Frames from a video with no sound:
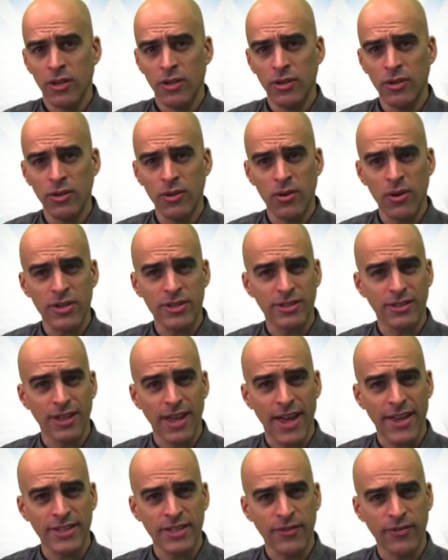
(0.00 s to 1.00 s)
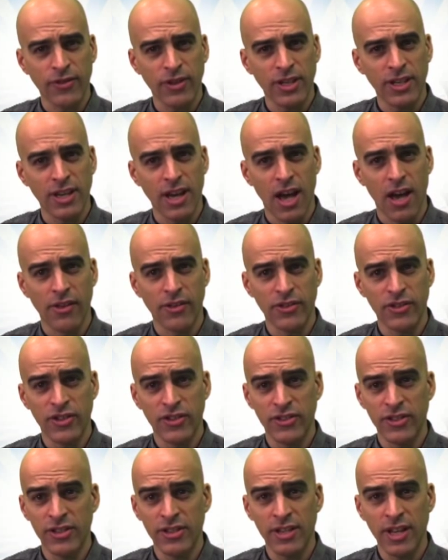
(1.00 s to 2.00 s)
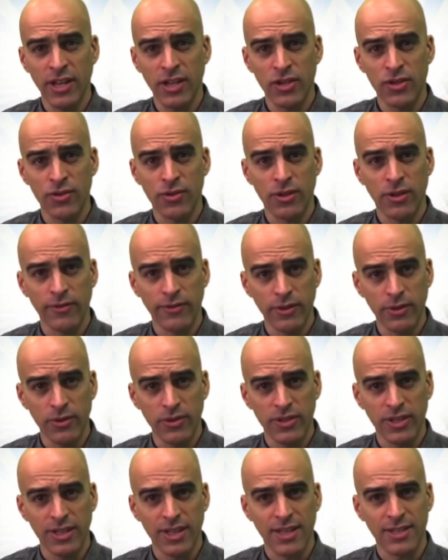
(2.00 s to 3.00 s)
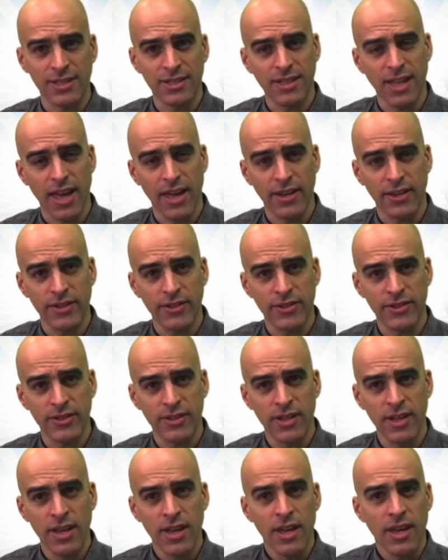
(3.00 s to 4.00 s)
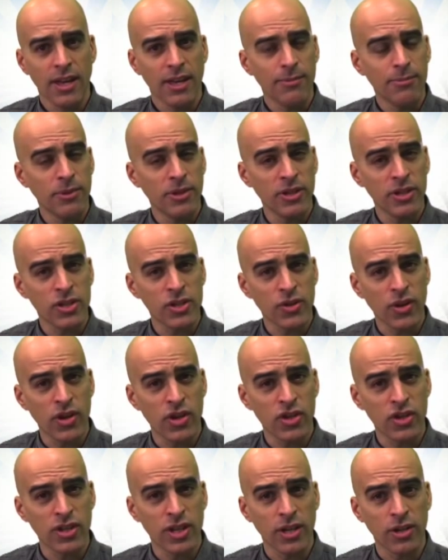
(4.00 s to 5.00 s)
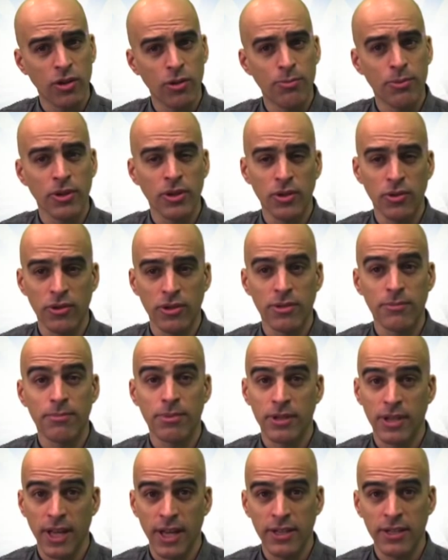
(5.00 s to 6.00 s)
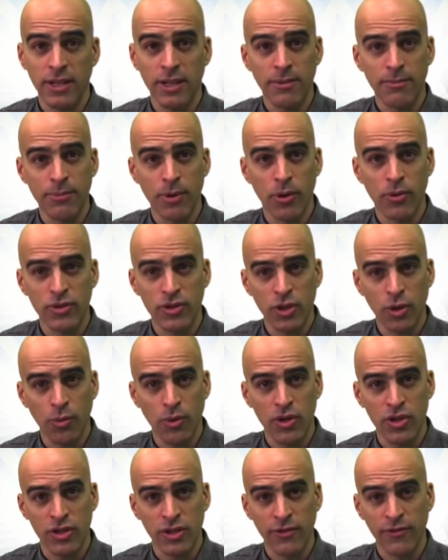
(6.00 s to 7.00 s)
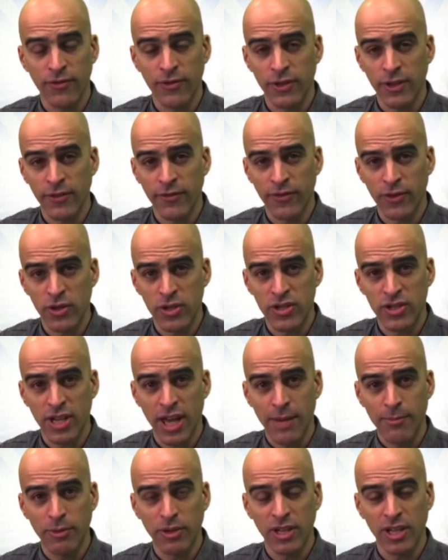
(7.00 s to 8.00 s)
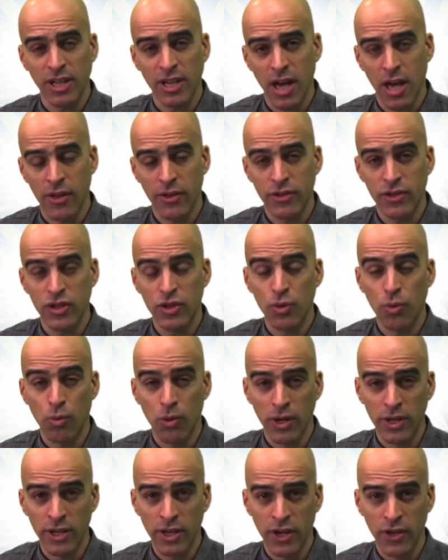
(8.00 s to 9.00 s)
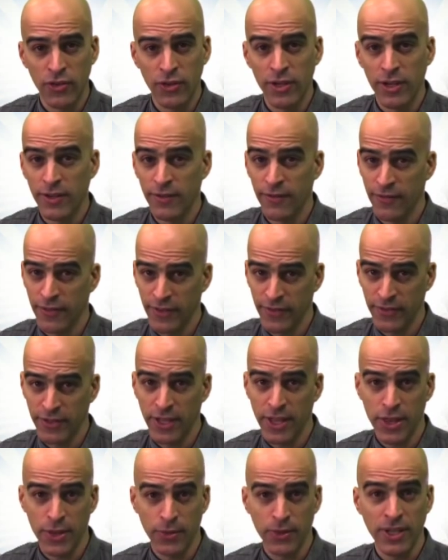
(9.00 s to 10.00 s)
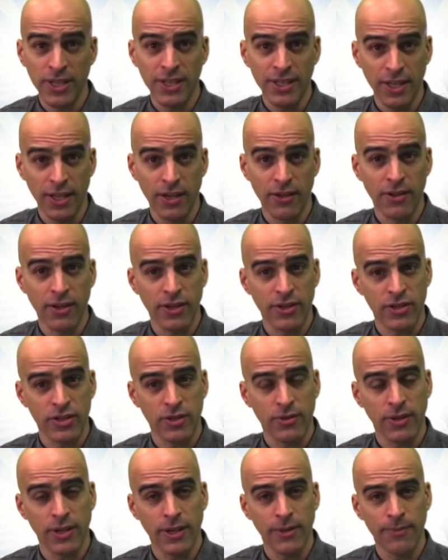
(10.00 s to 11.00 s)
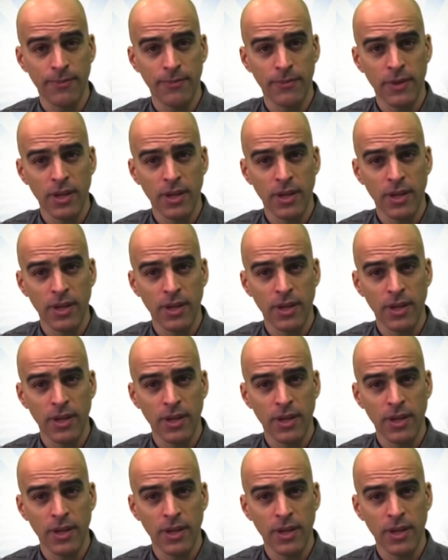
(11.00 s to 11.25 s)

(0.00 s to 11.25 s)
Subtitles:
New York's last free college is in danger of losing that status. Administration at Cooper Union plan to impose tuition for the first time in the college's 153-year history.